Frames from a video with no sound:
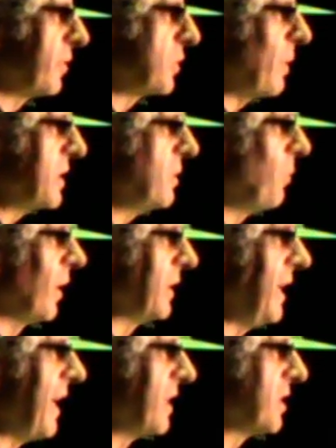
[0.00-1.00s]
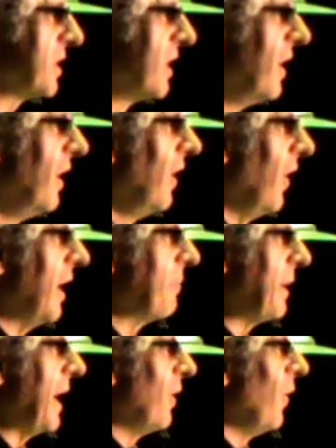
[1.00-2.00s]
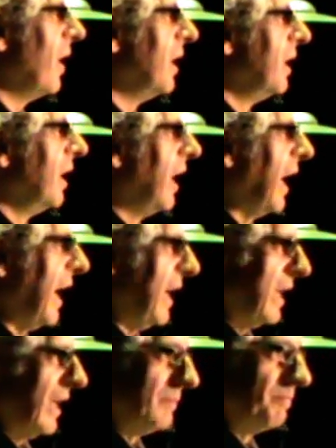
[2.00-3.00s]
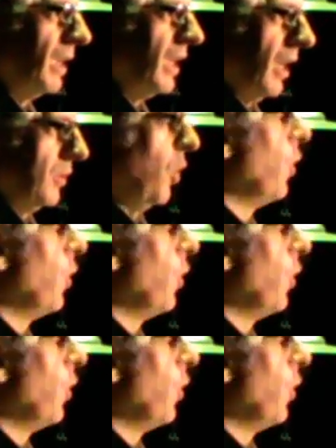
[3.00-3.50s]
for 21 years. I am now an